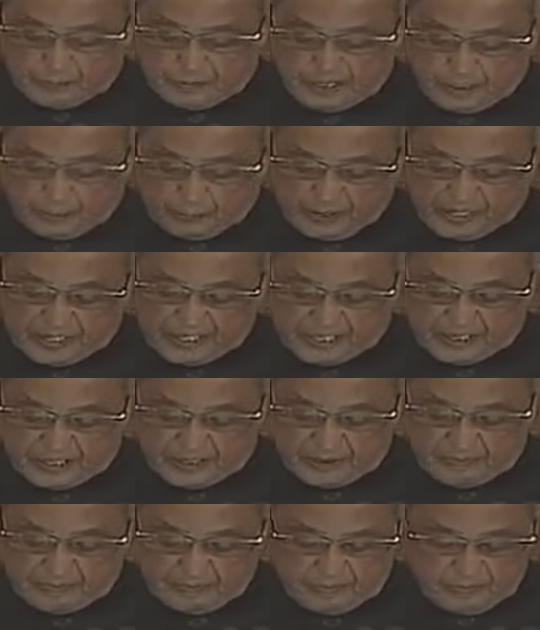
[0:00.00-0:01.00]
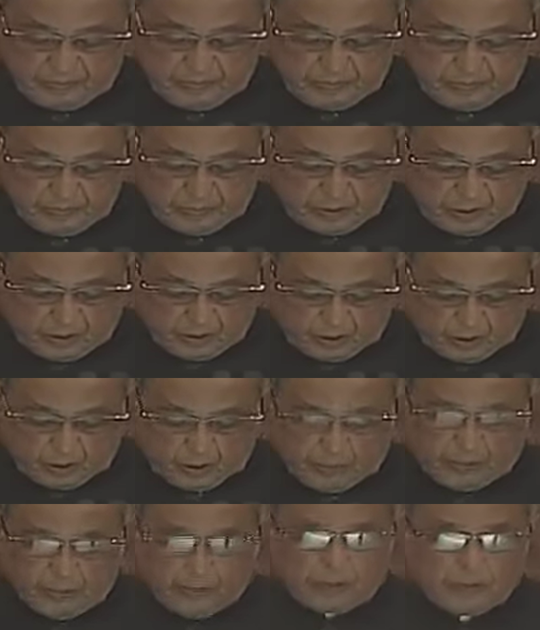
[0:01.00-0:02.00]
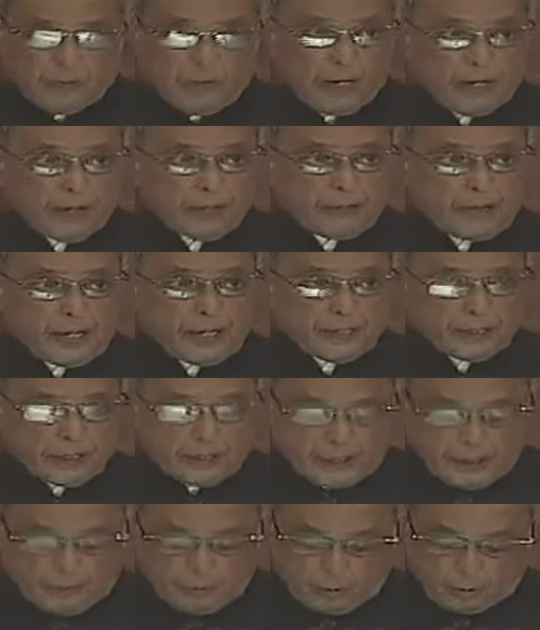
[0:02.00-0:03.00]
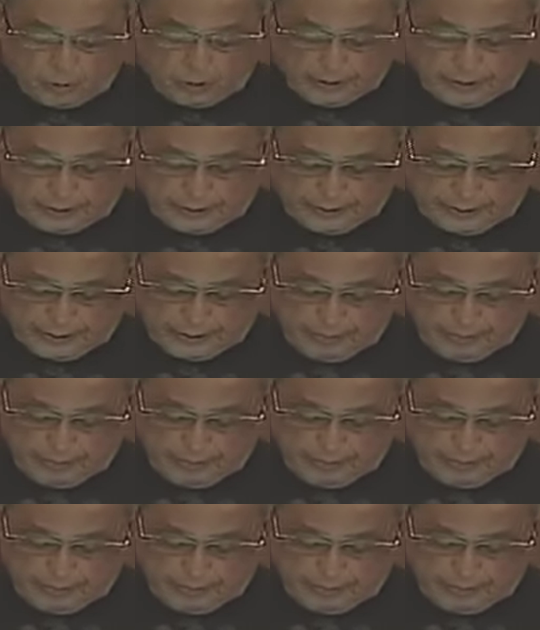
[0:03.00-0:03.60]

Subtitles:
deepening of our vibrant democracy.